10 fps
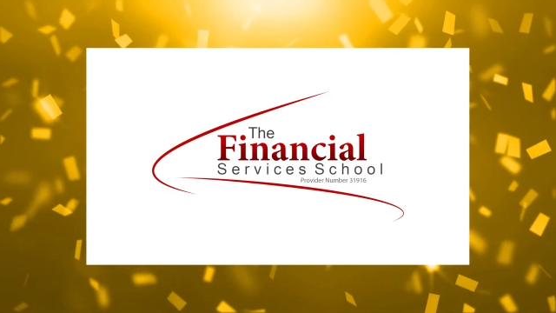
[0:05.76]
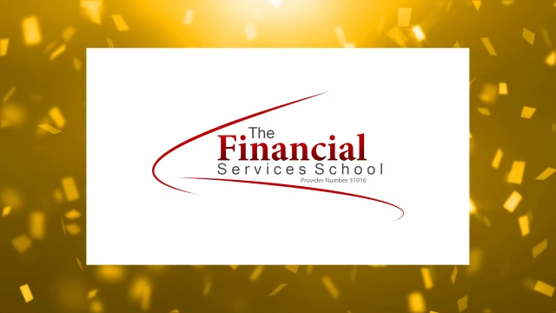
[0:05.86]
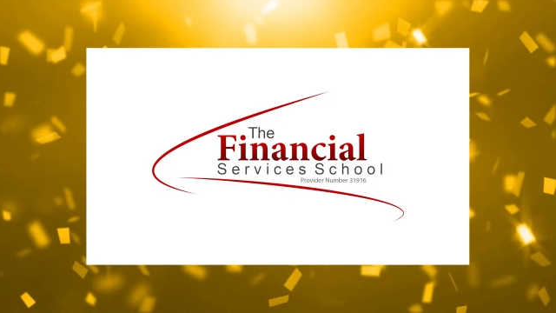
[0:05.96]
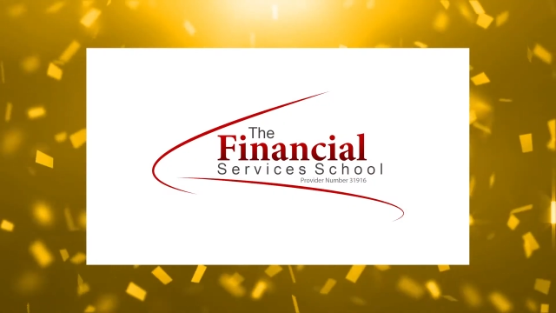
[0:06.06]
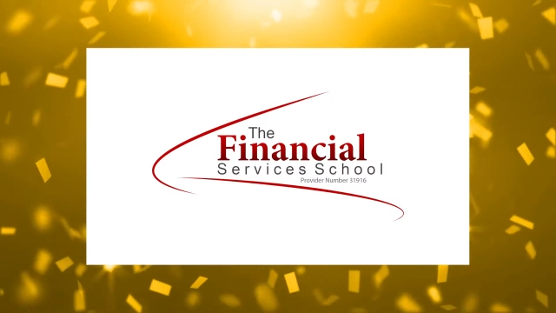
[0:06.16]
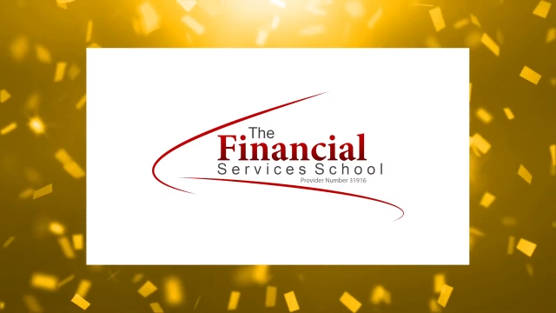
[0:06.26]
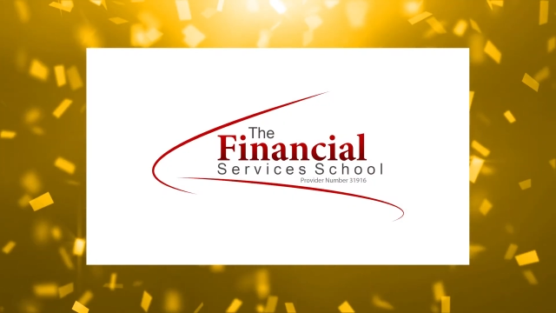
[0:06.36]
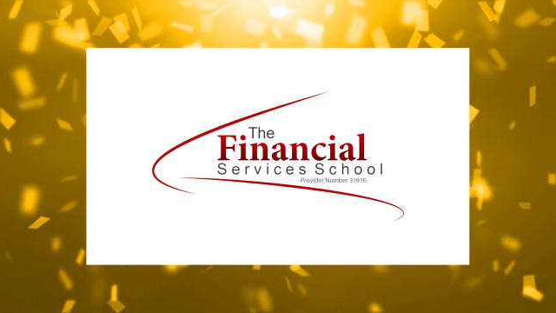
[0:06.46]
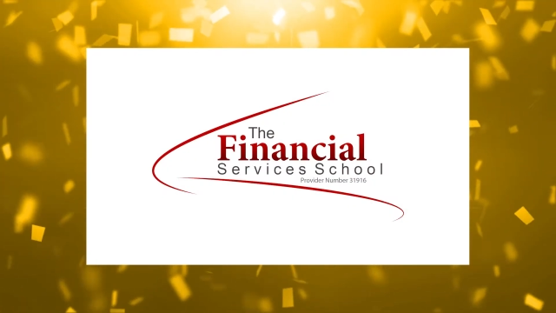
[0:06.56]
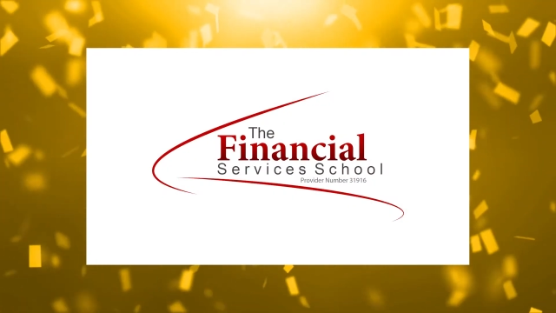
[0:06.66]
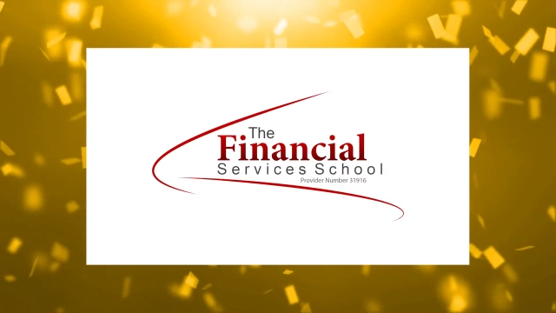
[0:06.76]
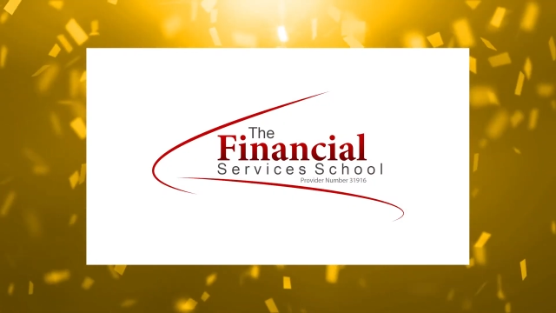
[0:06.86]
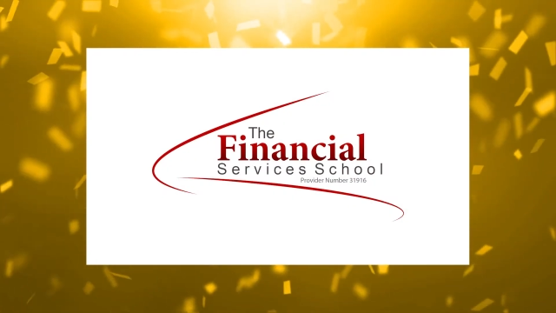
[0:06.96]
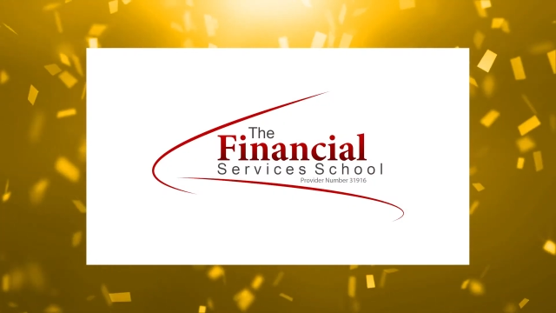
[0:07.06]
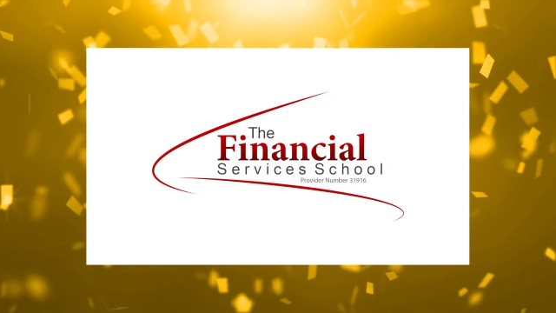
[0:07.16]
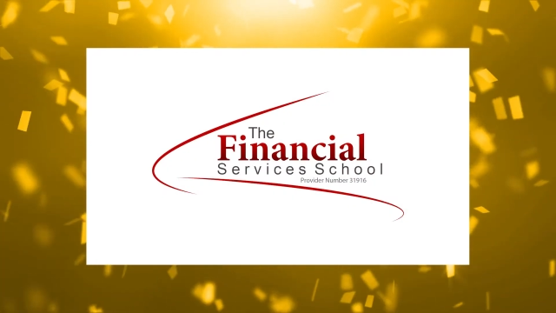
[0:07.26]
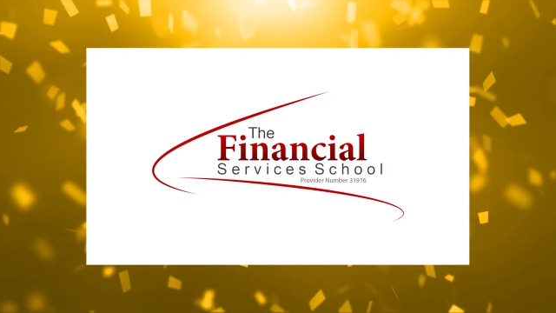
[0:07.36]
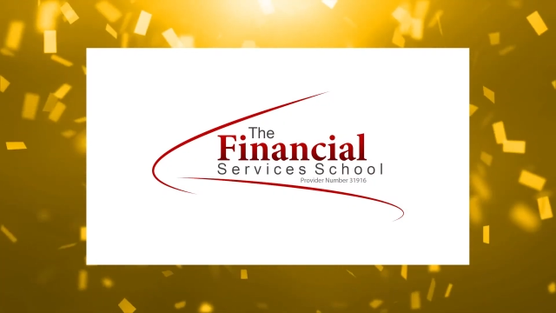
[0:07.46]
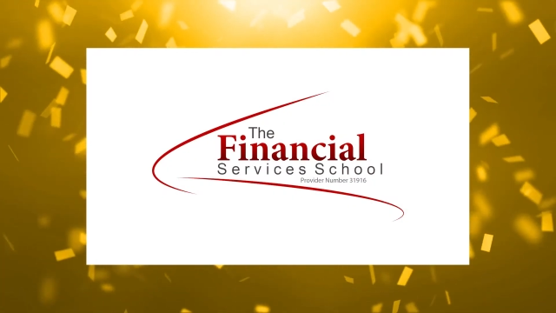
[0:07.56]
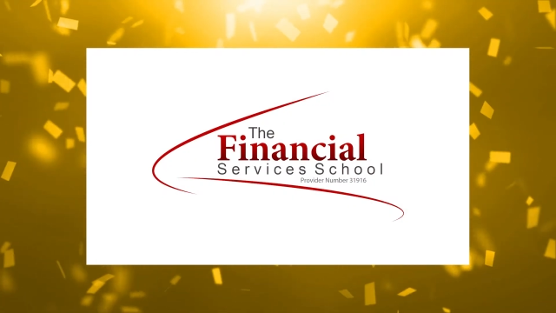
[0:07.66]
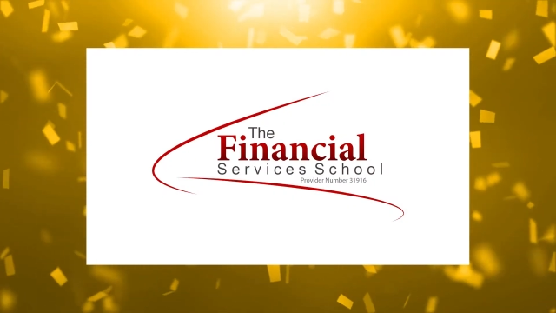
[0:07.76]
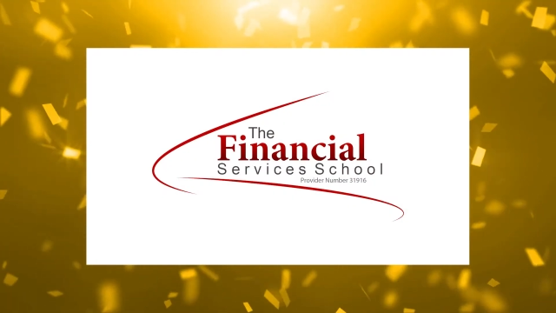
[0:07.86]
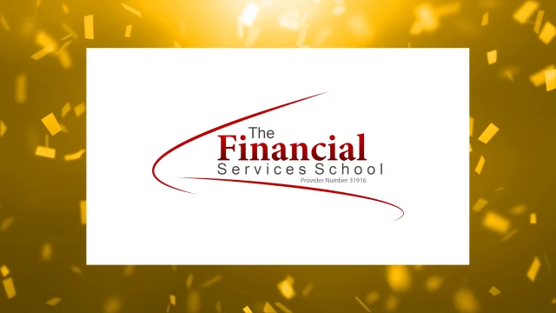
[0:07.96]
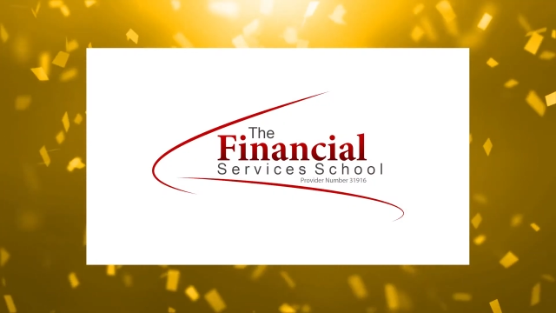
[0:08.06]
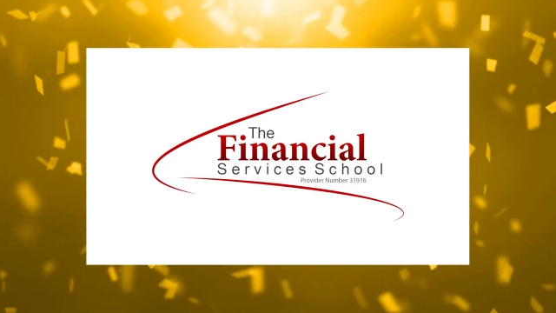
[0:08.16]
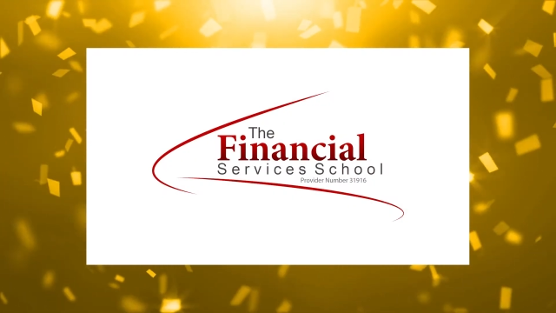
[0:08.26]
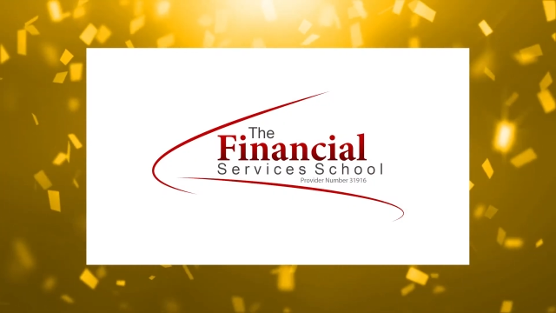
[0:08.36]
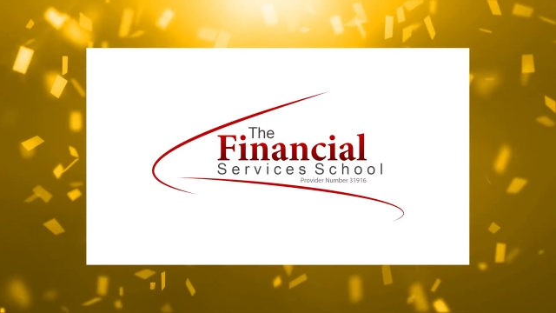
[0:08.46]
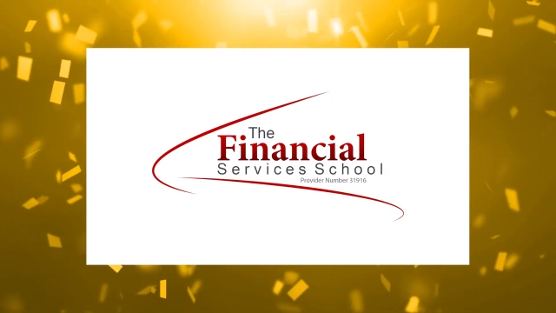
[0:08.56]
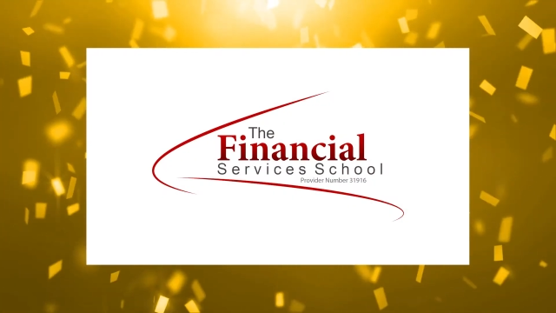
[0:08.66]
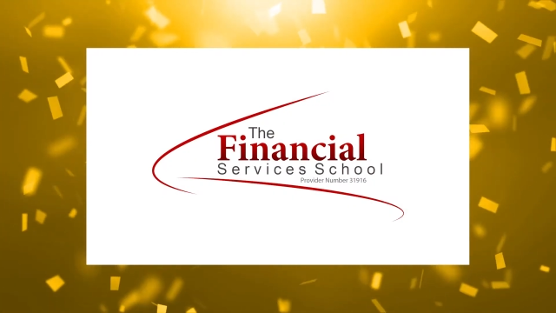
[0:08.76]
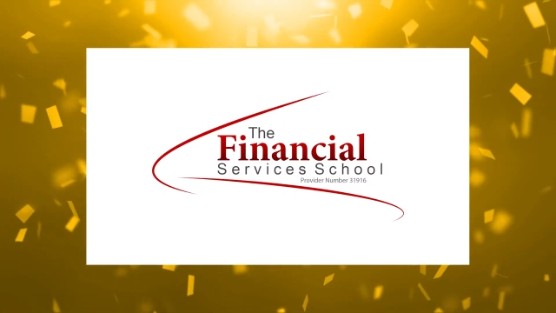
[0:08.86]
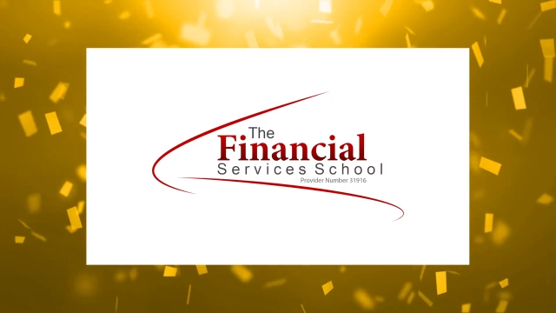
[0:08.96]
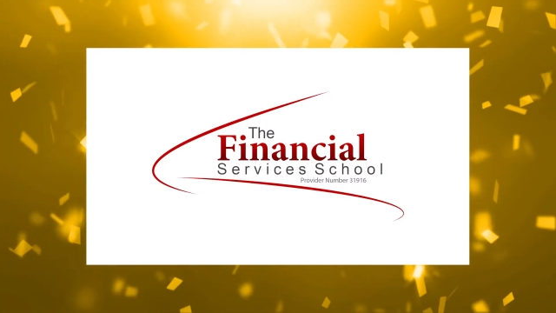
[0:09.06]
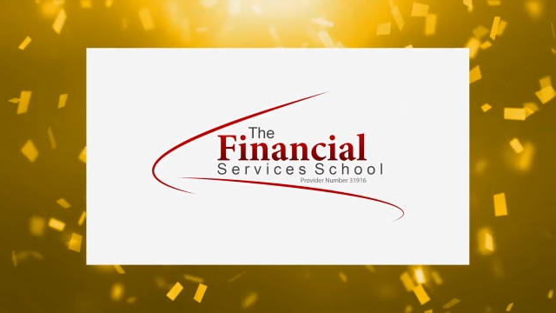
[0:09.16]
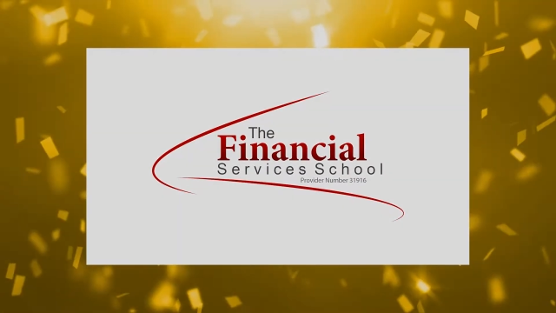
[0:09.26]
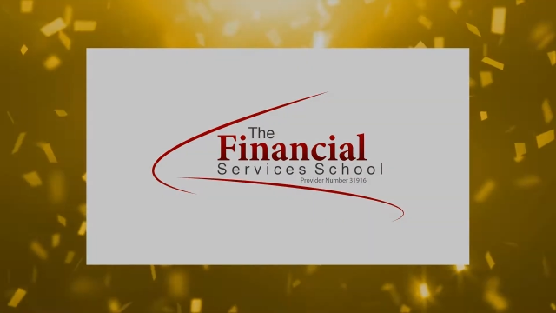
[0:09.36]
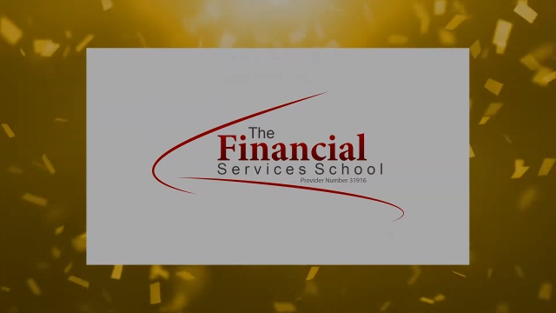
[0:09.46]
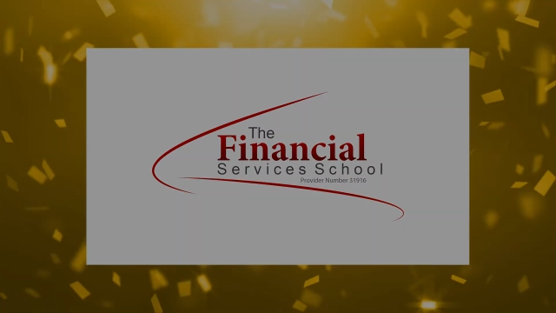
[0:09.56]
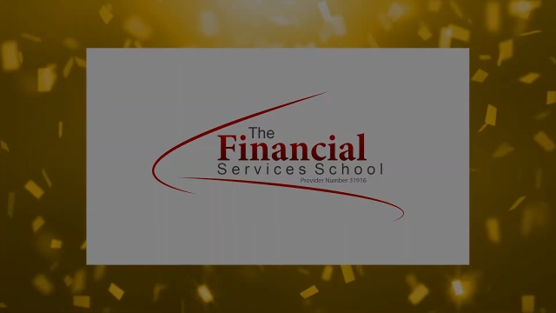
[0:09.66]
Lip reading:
(no speaker visible)